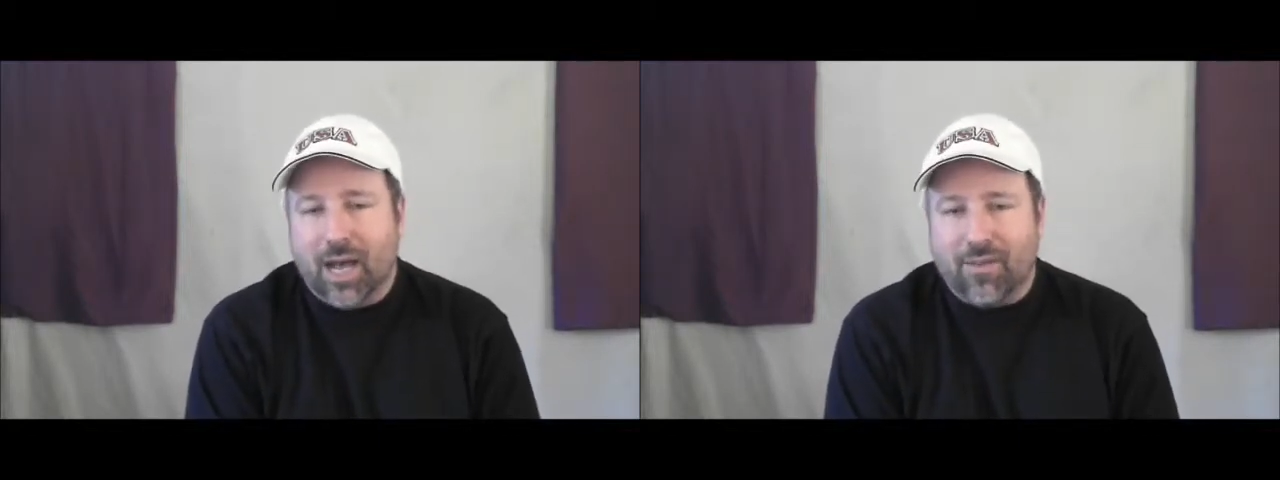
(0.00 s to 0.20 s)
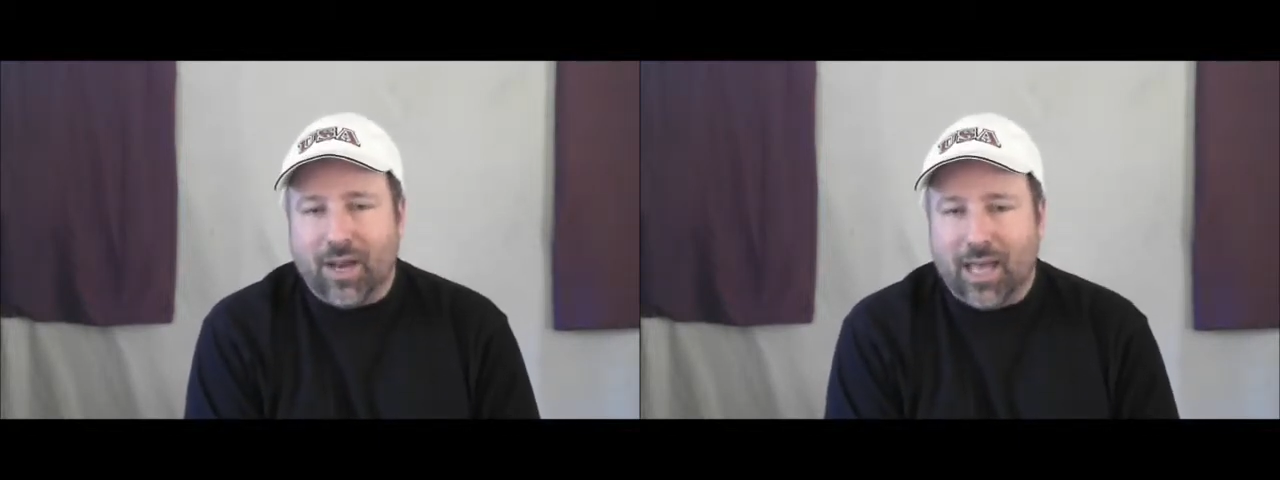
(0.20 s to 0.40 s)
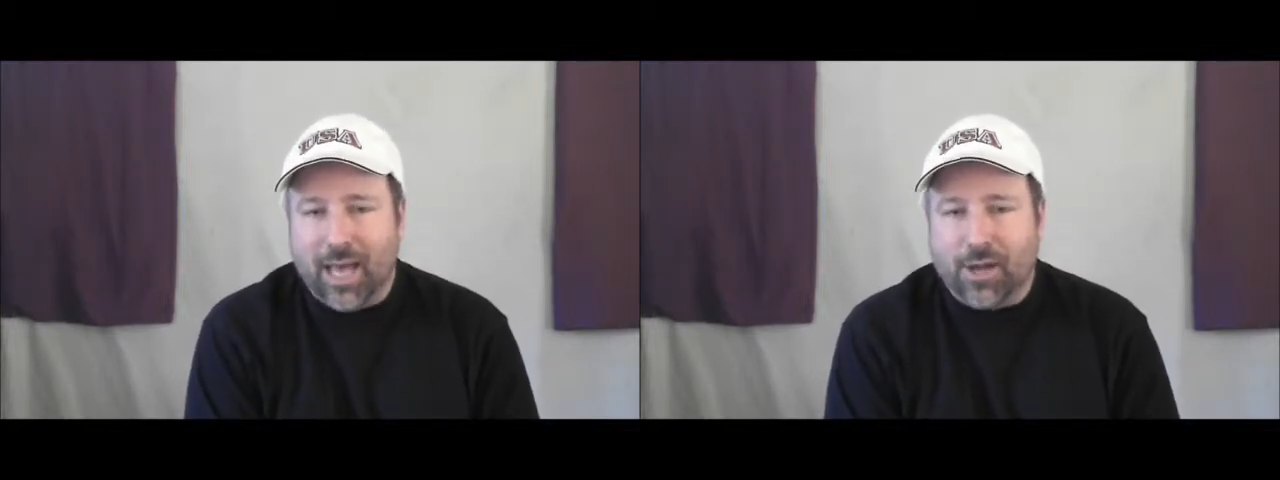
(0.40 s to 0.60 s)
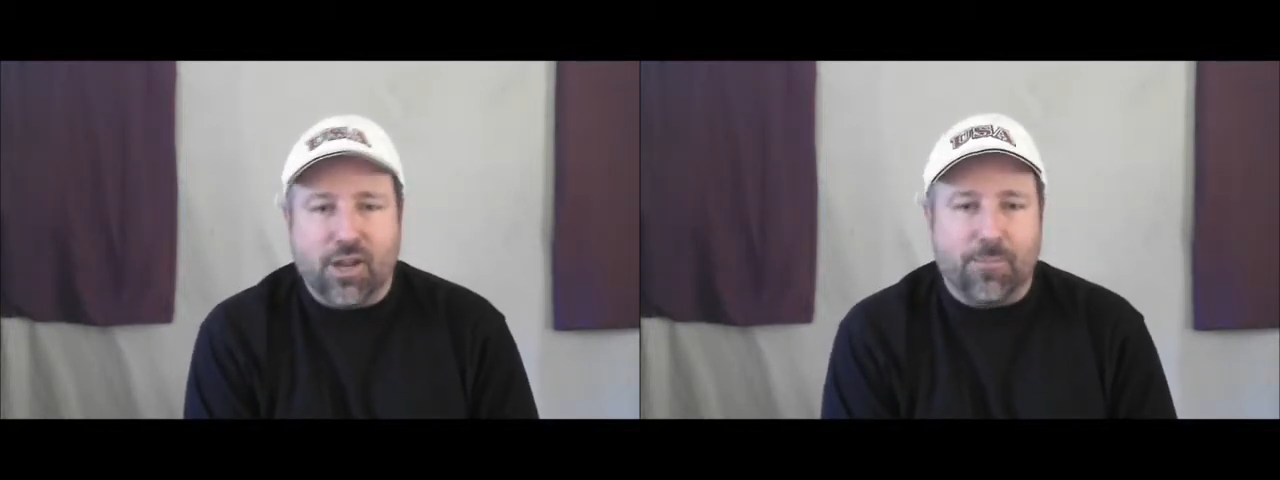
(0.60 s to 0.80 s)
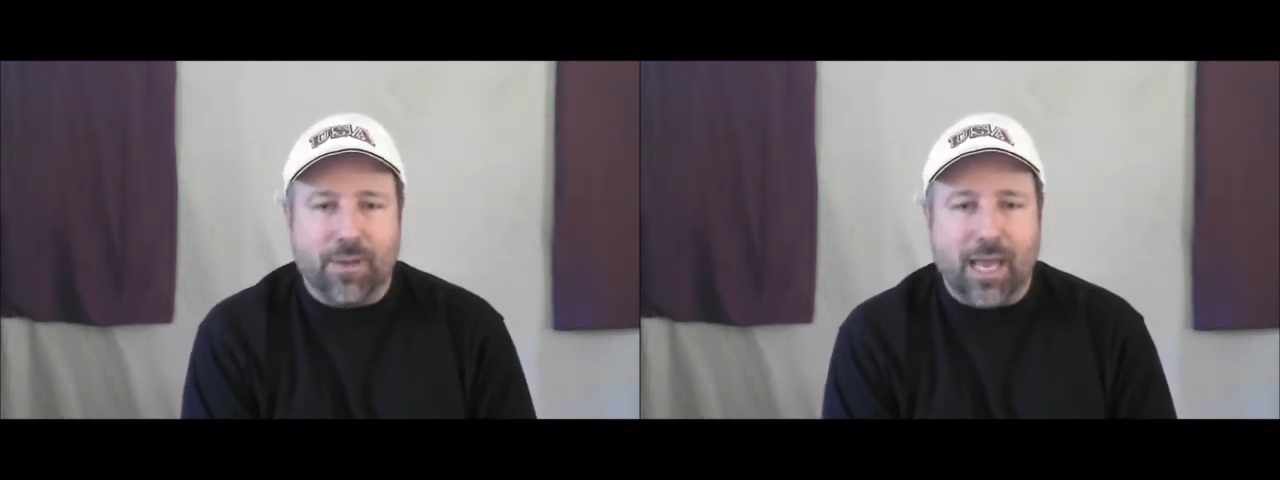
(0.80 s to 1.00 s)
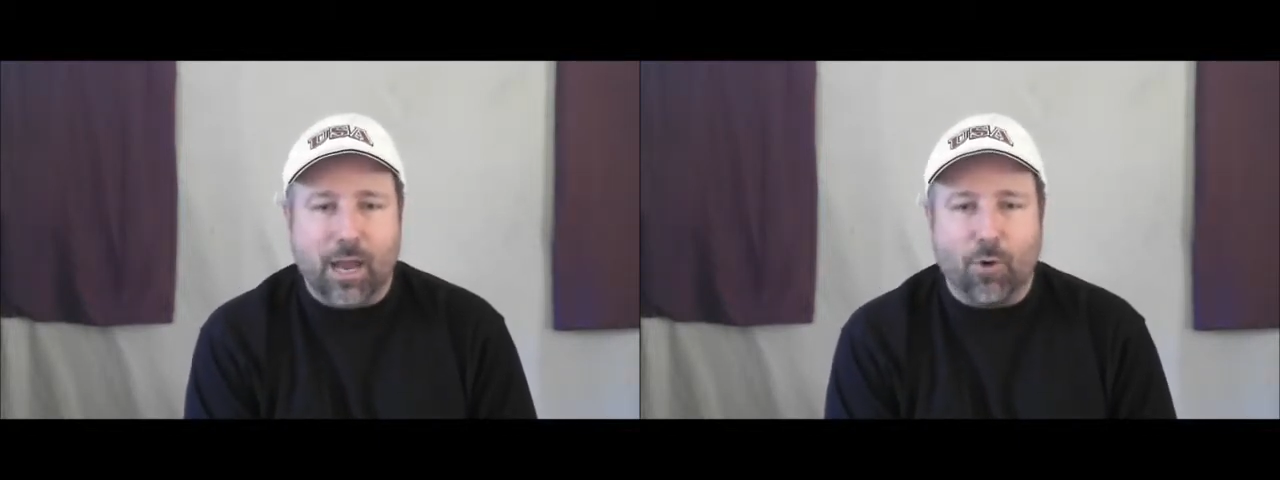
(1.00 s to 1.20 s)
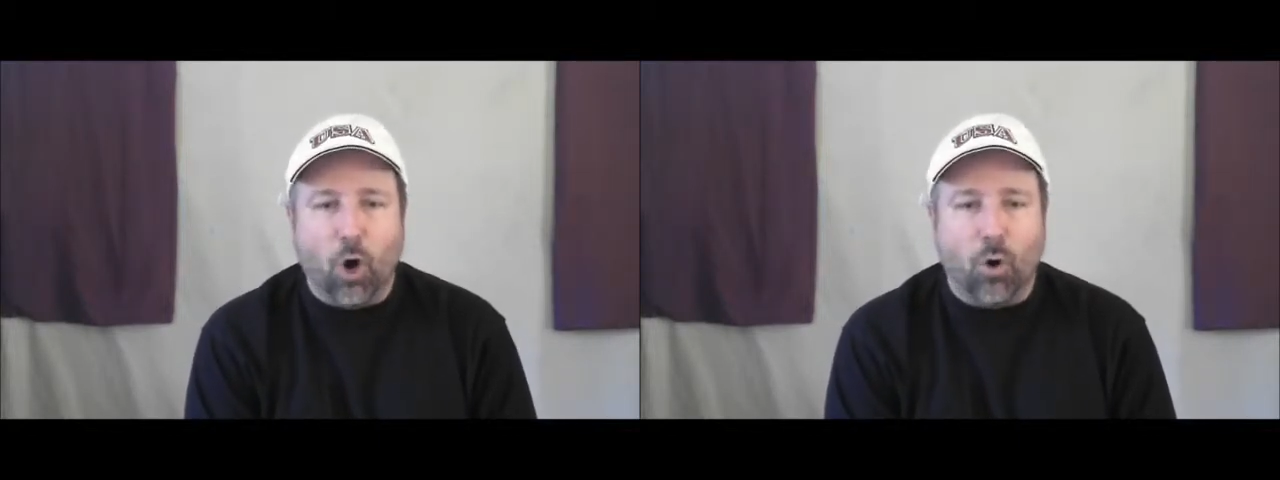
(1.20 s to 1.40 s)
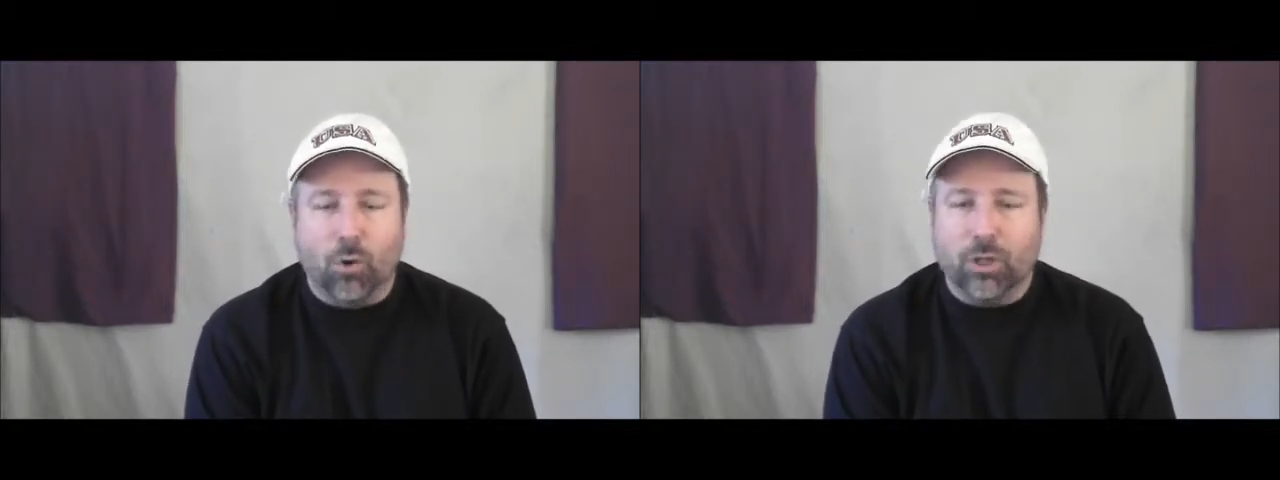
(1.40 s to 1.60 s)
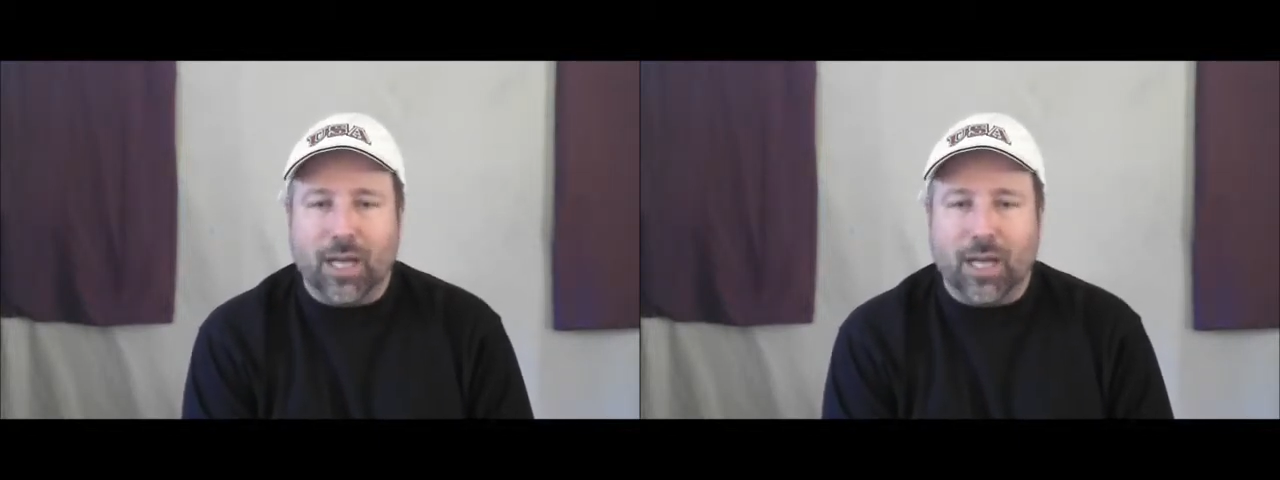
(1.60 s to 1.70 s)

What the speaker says: And then again, it became a whole